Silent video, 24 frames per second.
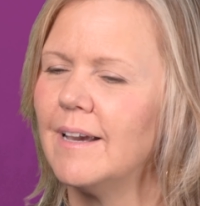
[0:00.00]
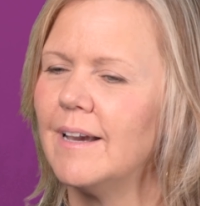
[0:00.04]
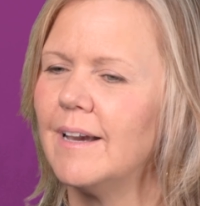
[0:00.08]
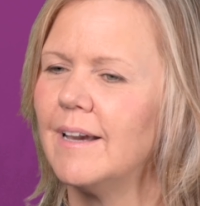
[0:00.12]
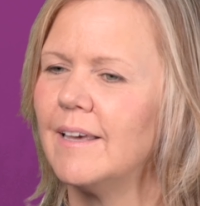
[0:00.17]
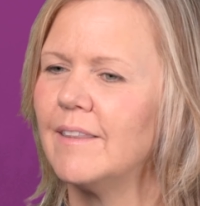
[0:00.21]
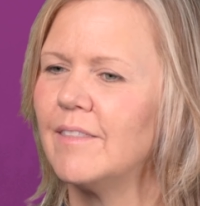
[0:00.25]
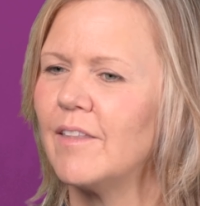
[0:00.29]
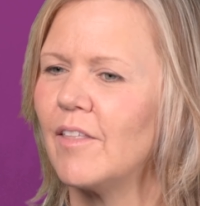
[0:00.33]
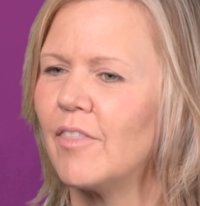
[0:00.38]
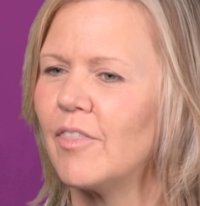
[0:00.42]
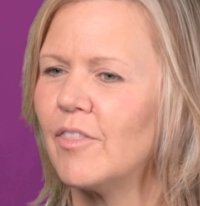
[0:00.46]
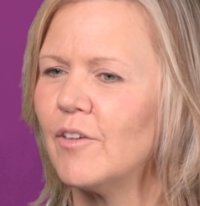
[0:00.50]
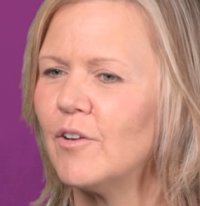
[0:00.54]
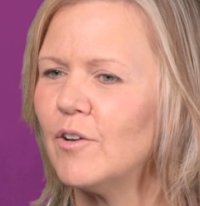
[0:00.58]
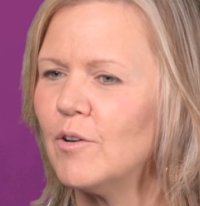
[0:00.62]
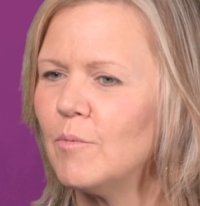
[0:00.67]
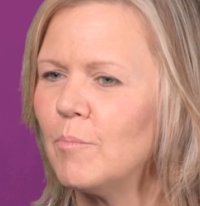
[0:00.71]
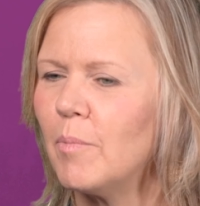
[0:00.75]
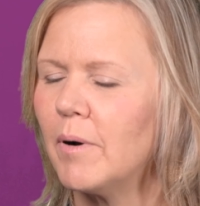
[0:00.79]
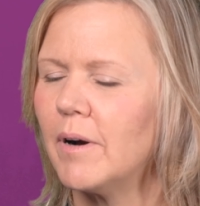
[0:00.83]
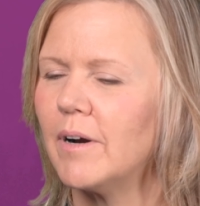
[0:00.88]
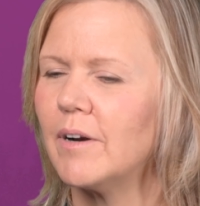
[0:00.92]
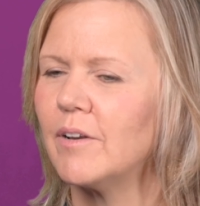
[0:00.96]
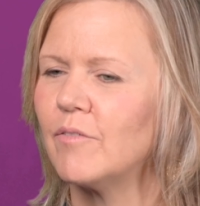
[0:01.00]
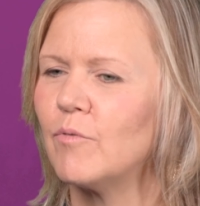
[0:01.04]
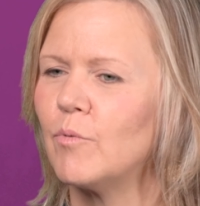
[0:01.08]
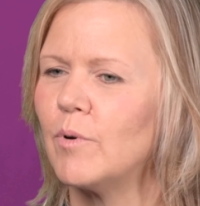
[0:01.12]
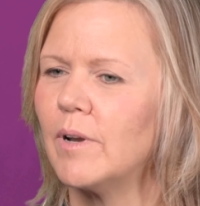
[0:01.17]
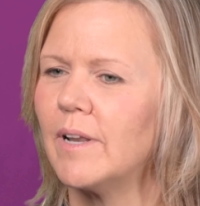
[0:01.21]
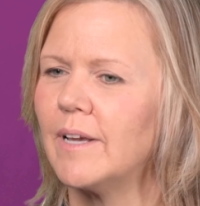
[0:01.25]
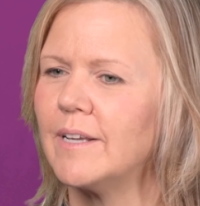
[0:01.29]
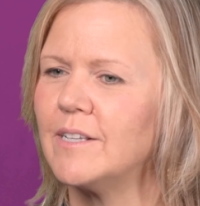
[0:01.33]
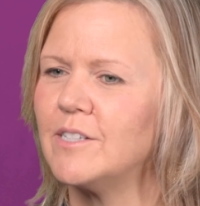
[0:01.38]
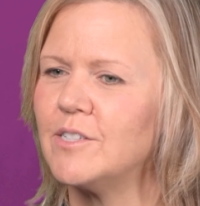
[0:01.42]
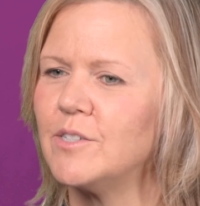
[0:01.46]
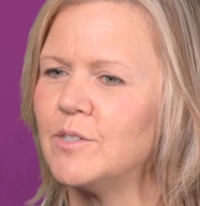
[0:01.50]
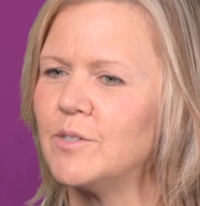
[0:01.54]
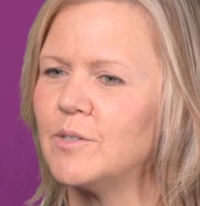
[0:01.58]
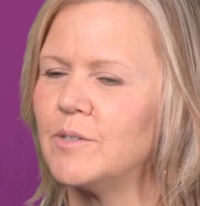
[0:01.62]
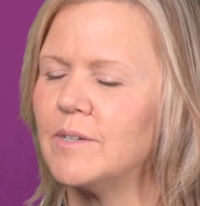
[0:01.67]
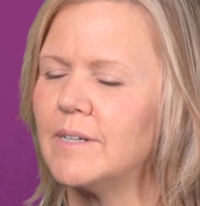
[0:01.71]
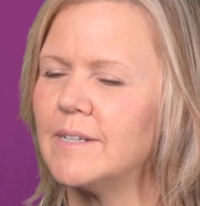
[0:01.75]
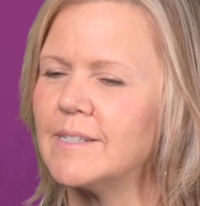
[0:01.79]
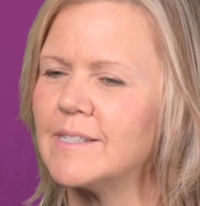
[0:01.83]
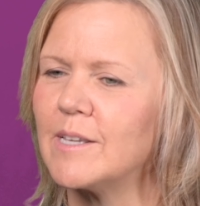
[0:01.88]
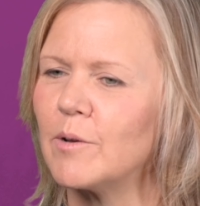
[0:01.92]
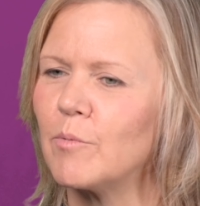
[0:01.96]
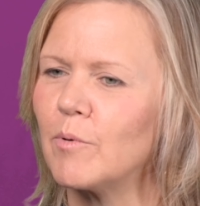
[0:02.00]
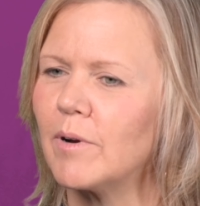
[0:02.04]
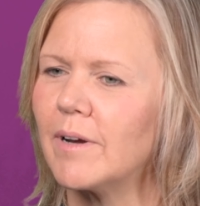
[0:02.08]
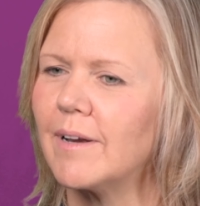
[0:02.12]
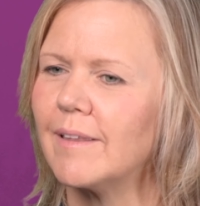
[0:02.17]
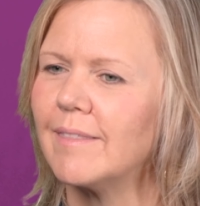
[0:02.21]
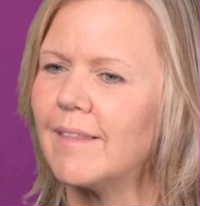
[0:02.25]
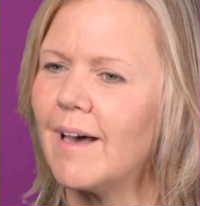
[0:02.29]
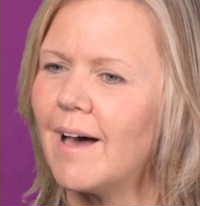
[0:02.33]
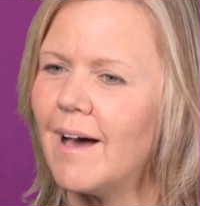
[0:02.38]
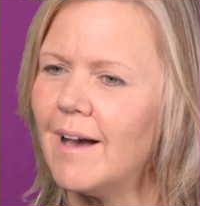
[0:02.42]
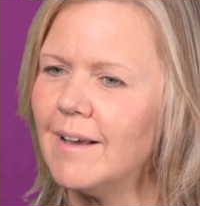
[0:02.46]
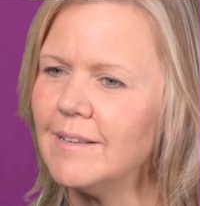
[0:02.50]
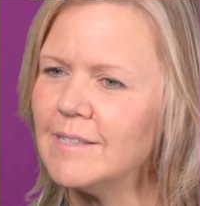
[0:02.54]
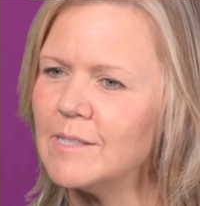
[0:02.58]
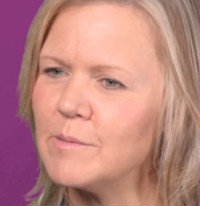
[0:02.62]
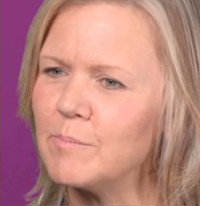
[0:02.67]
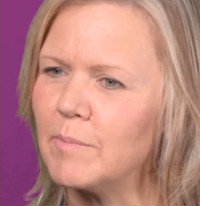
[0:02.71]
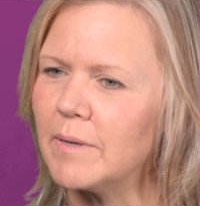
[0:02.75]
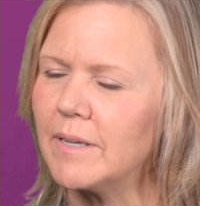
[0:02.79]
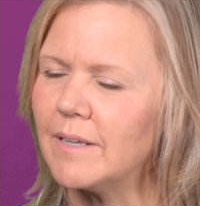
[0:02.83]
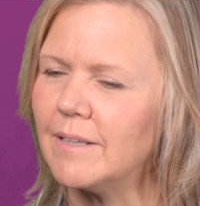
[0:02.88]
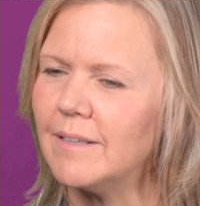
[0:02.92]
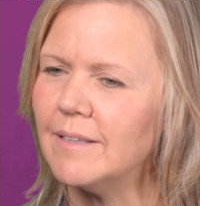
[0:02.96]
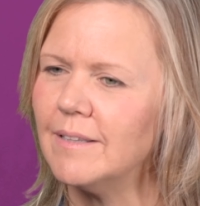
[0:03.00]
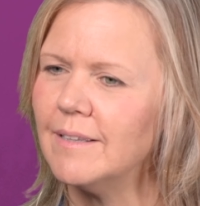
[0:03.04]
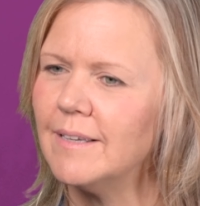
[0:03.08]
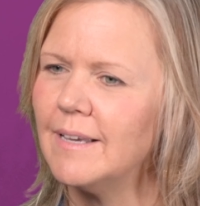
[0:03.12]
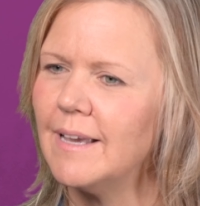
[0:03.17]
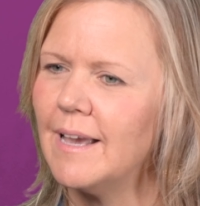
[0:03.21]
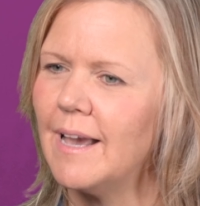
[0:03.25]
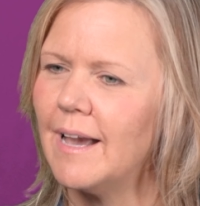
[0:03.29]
And the third part of what I do is I work at the hospital,